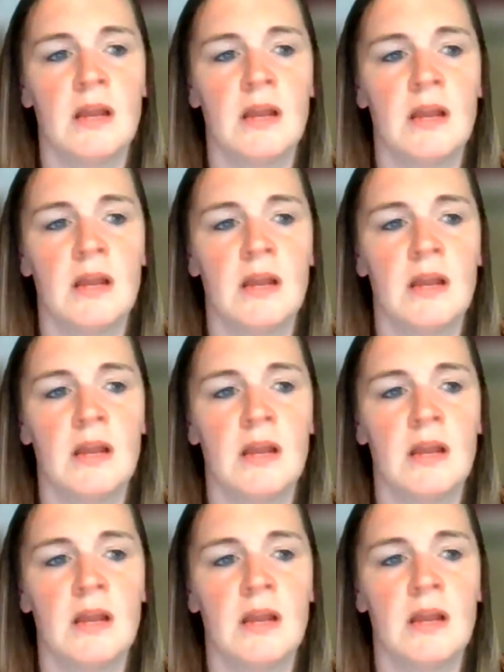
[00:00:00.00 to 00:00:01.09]
Let's
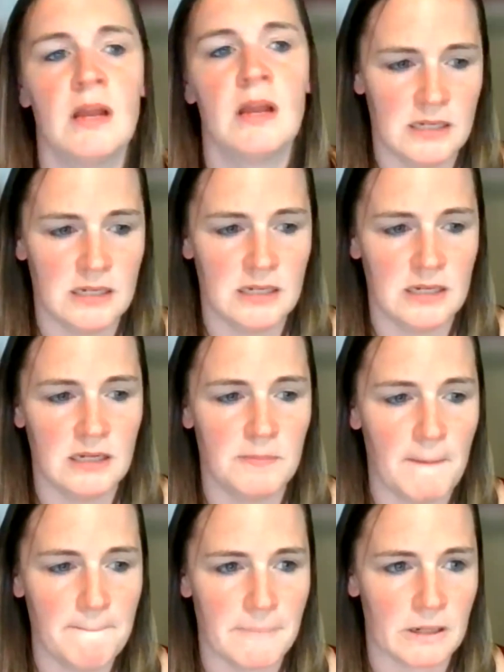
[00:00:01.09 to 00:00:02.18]
see. Bum,
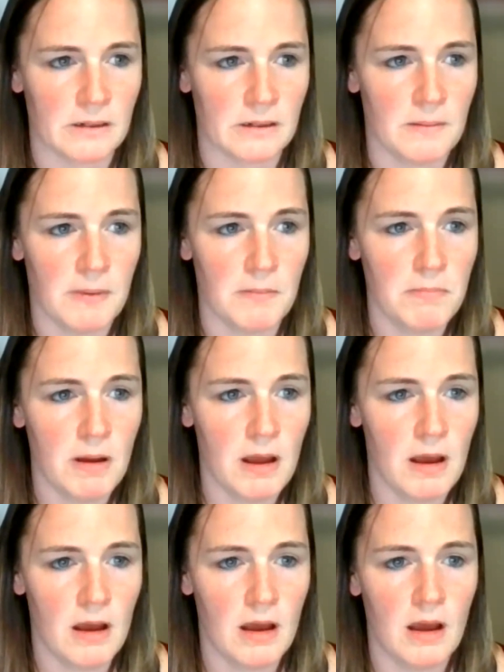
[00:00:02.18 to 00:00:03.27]
bum, bum,
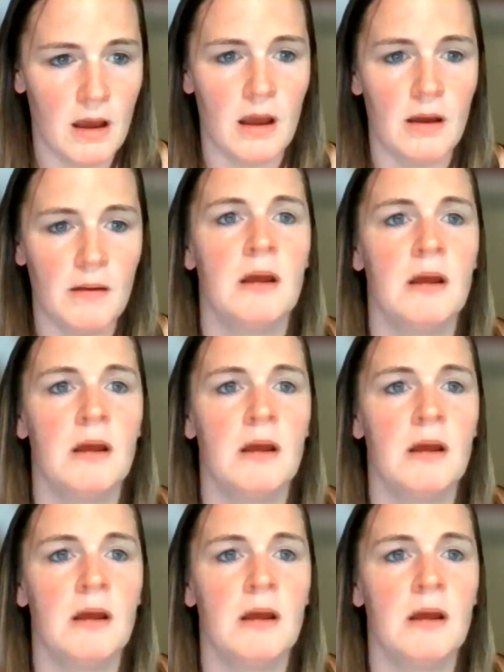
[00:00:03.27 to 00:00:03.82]
bum.